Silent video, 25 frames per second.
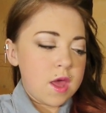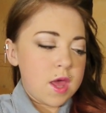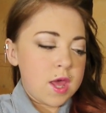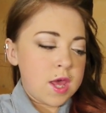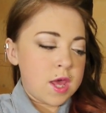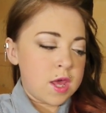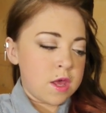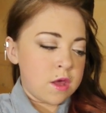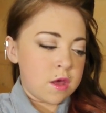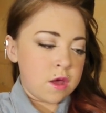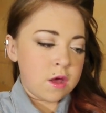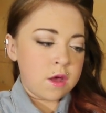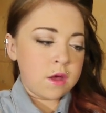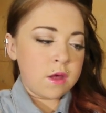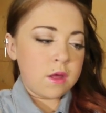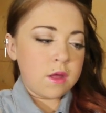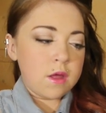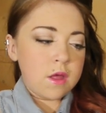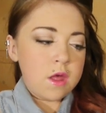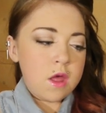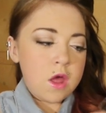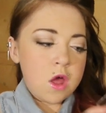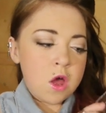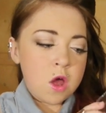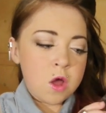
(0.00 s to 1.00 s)
here
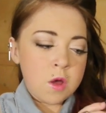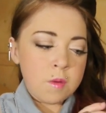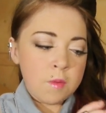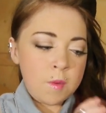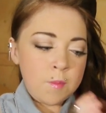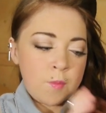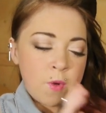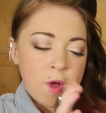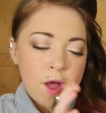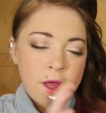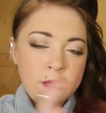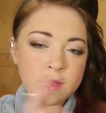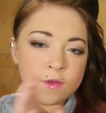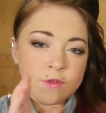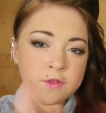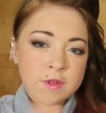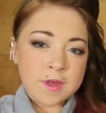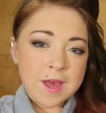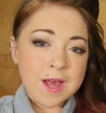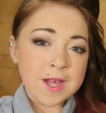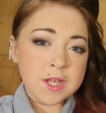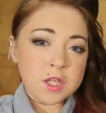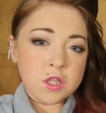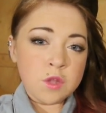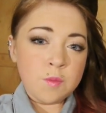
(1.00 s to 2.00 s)
um, but I
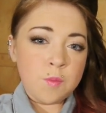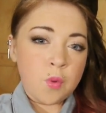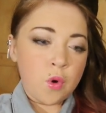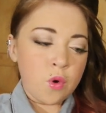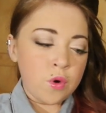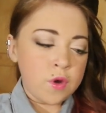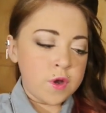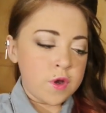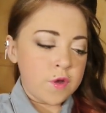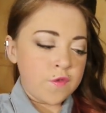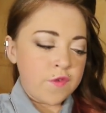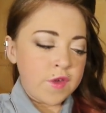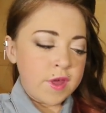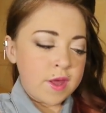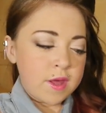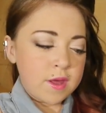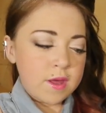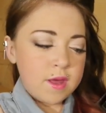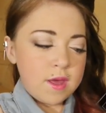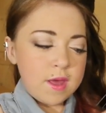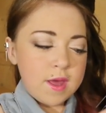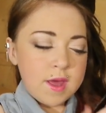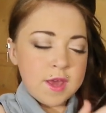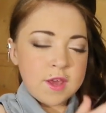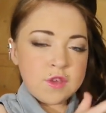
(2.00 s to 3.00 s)
guess the point of it
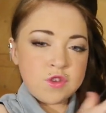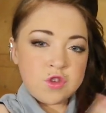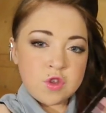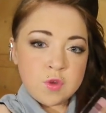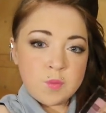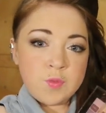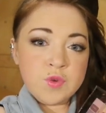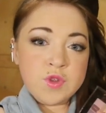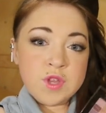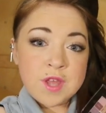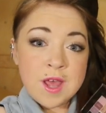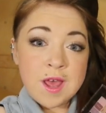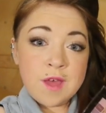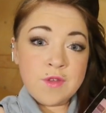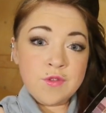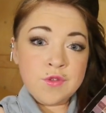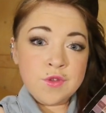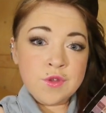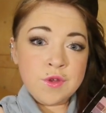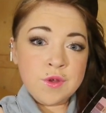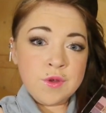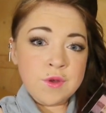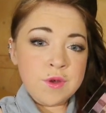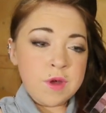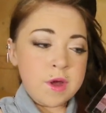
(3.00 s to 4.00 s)
is to protect
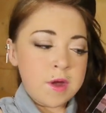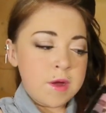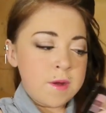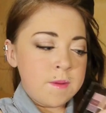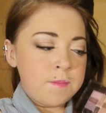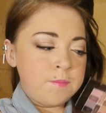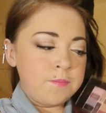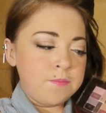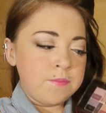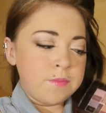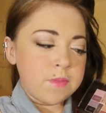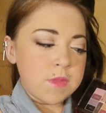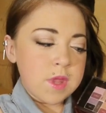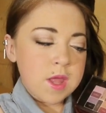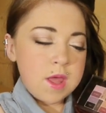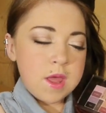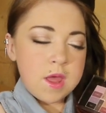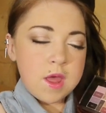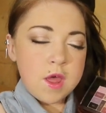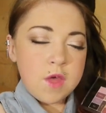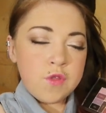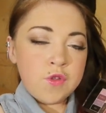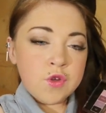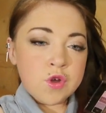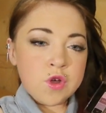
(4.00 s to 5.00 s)
the um,
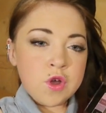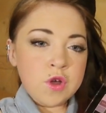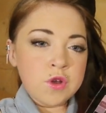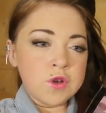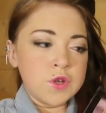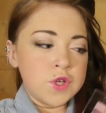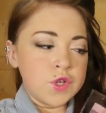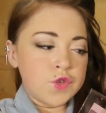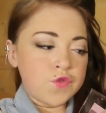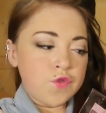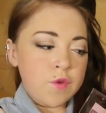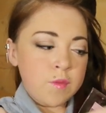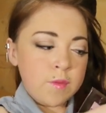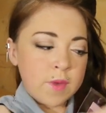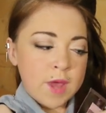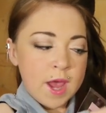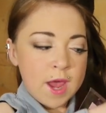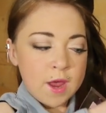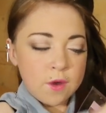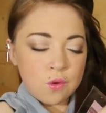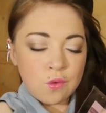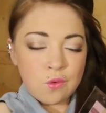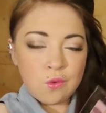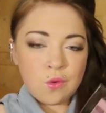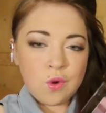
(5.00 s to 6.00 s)
the colours from
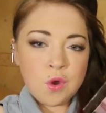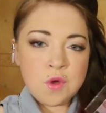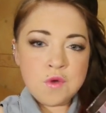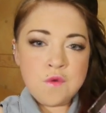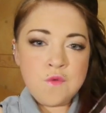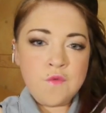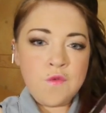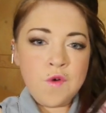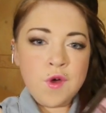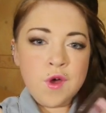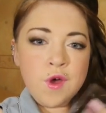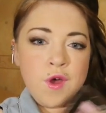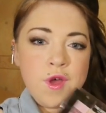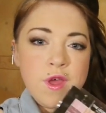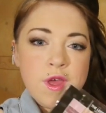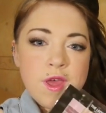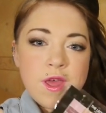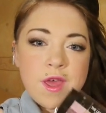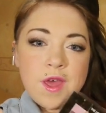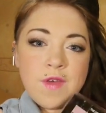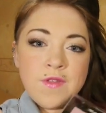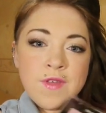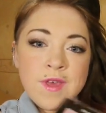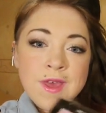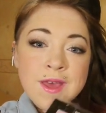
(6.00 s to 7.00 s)
getting all over
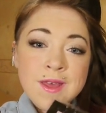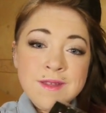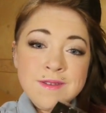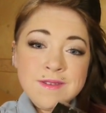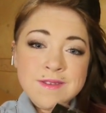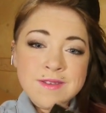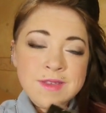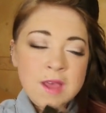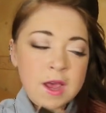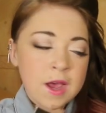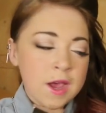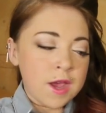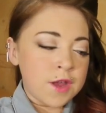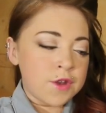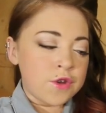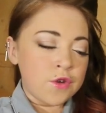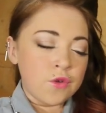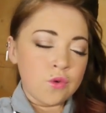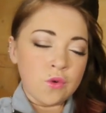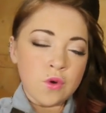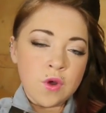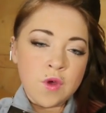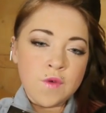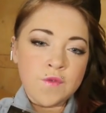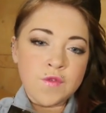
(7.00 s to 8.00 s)
the inside and
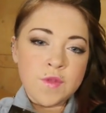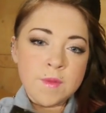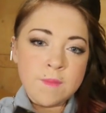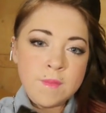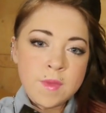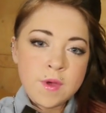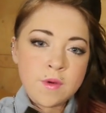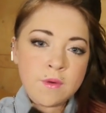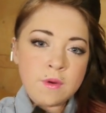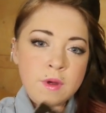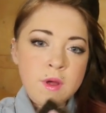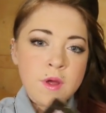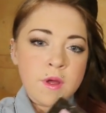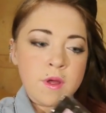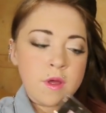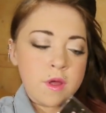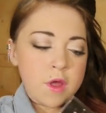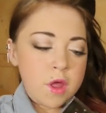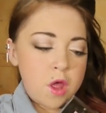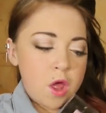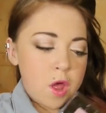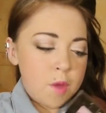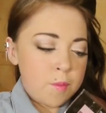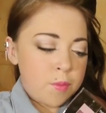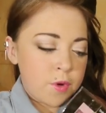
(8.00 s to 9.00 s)
all over the mirror
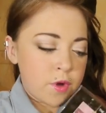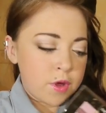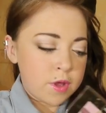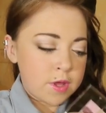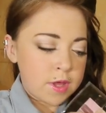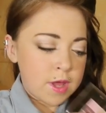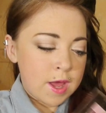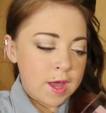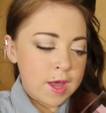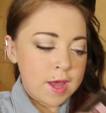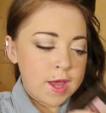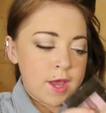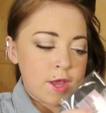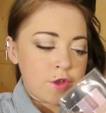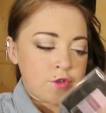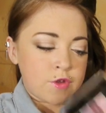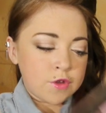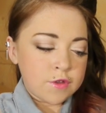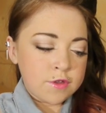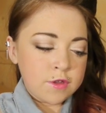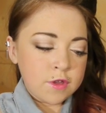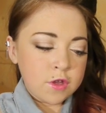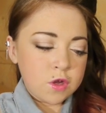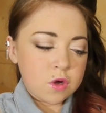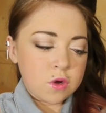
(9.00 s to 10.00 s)
but yeah it
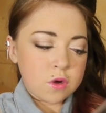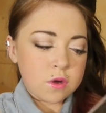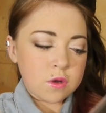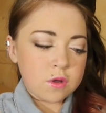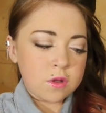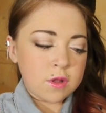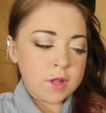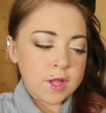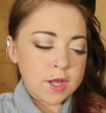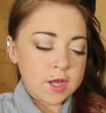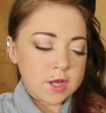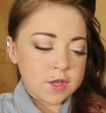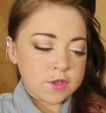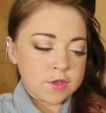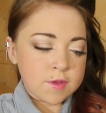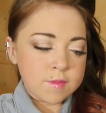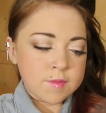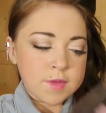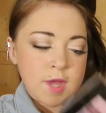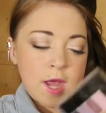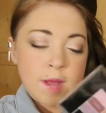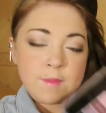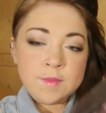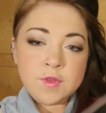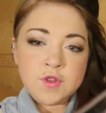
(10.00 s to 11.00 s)
doesn't like
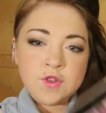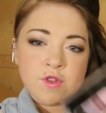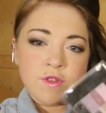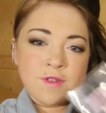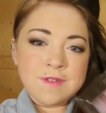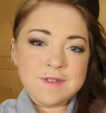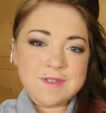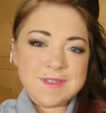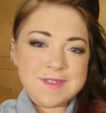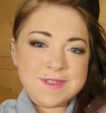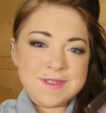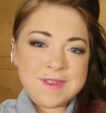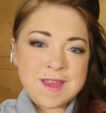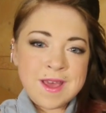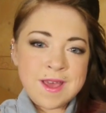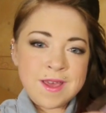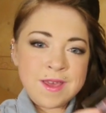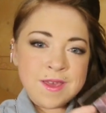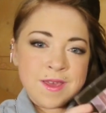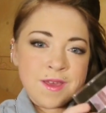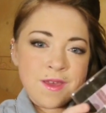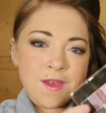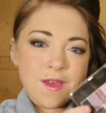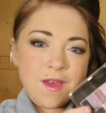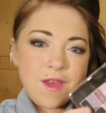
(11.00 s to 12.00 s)
sometimes it doesn't
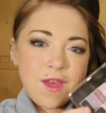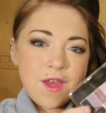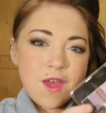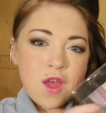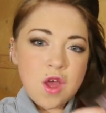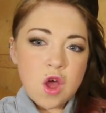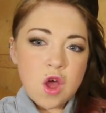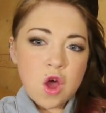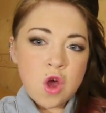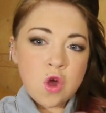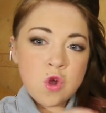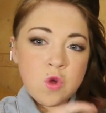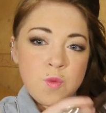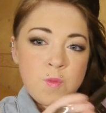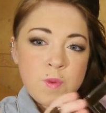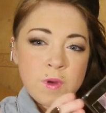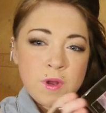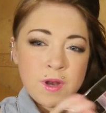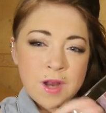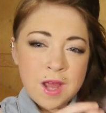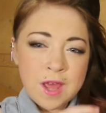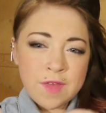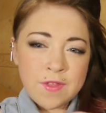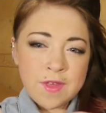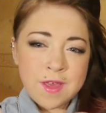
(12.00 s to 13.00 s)
stay
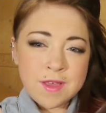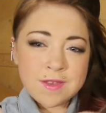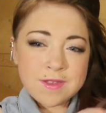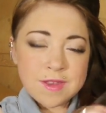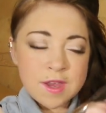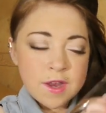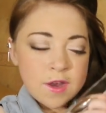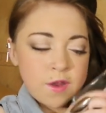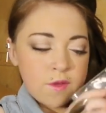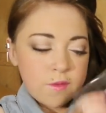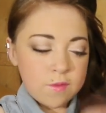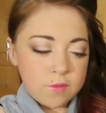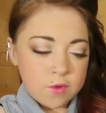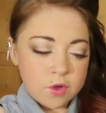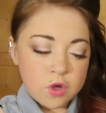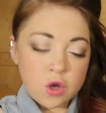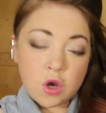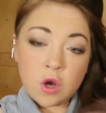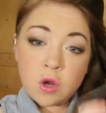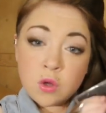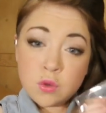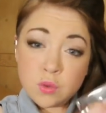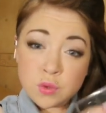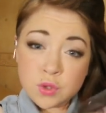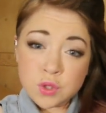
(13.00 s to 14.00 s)
open like this and it
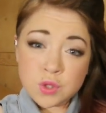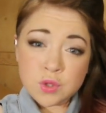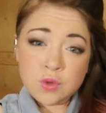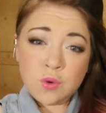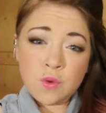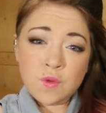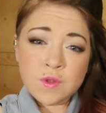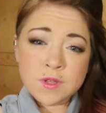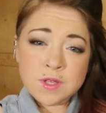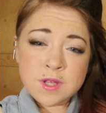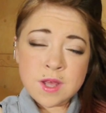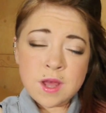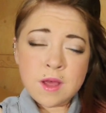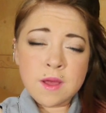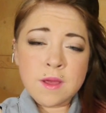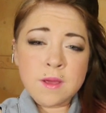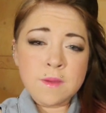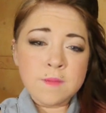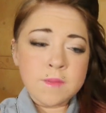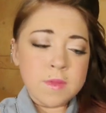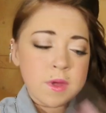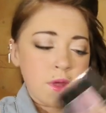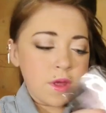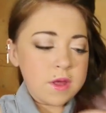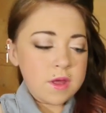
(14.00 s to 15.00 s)
closes all the
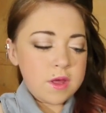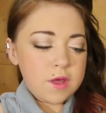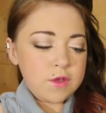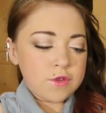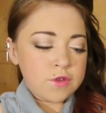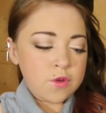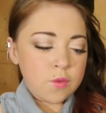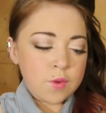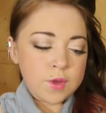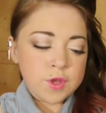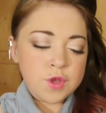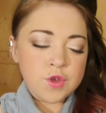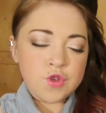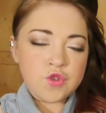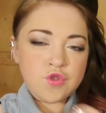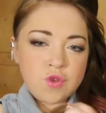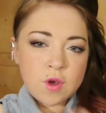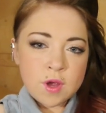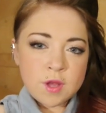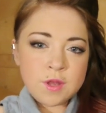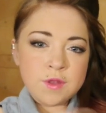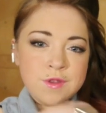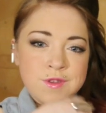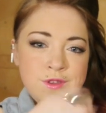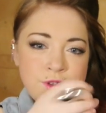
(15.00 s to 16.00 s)
time so when you're
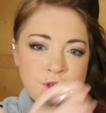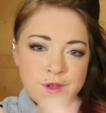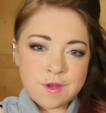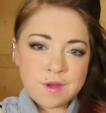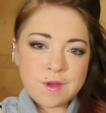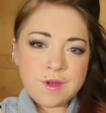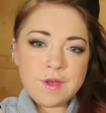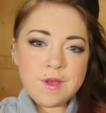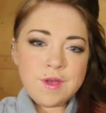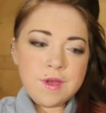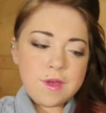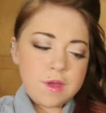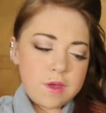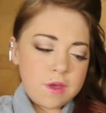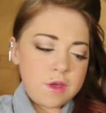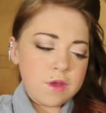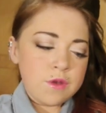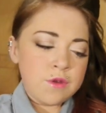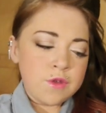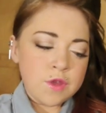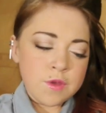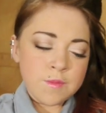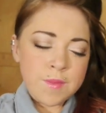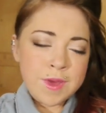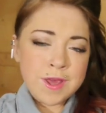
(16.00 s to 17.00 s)
trying to
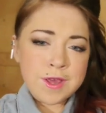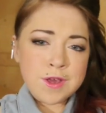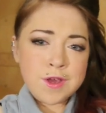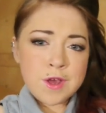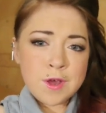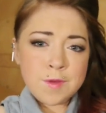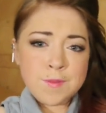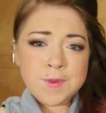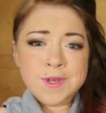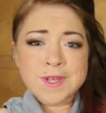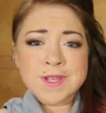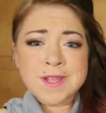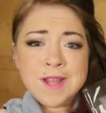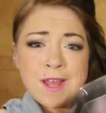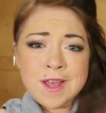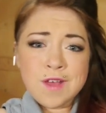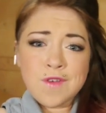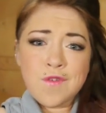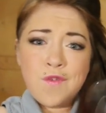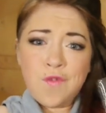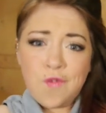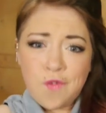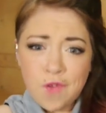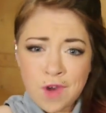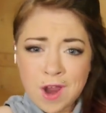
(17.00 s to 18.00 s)
do your makeup, it's
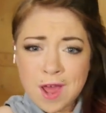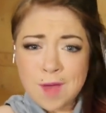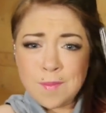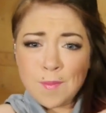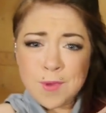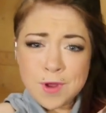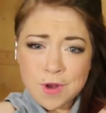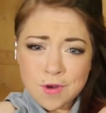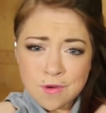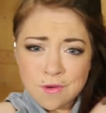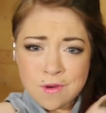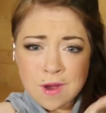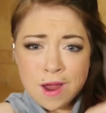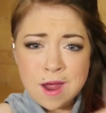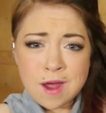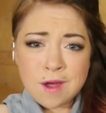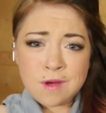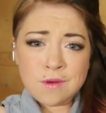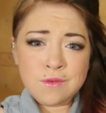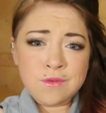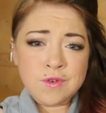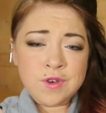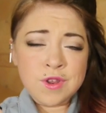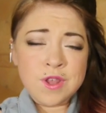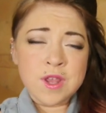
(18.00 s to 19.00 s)
like flapping
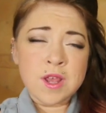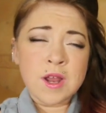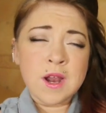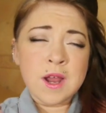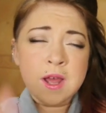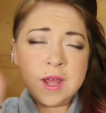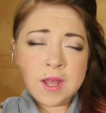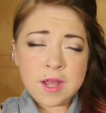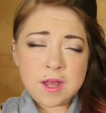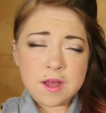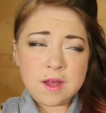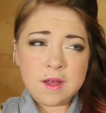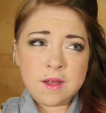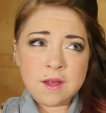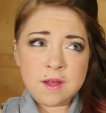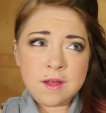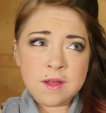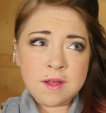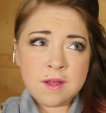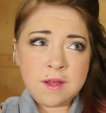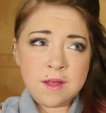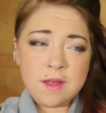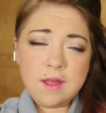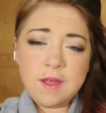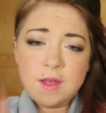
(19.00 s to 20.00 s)
around and you're like,
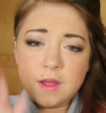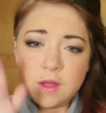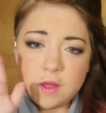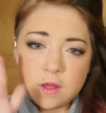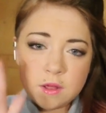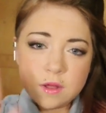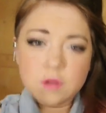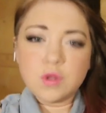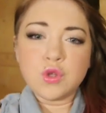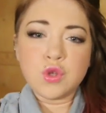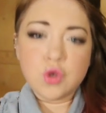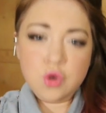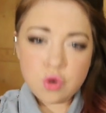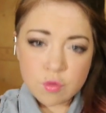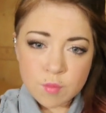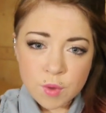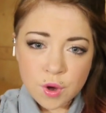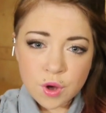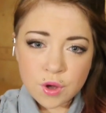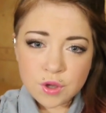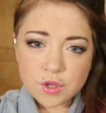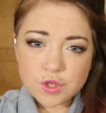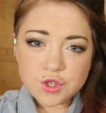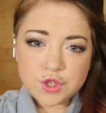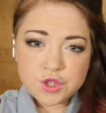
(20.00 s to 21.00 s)
ah, oh, too
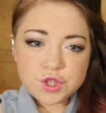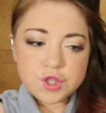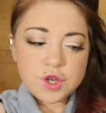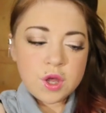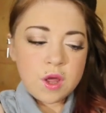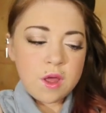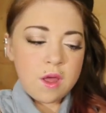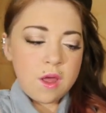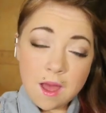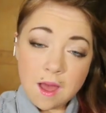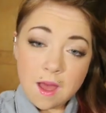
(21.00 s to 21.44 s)
much.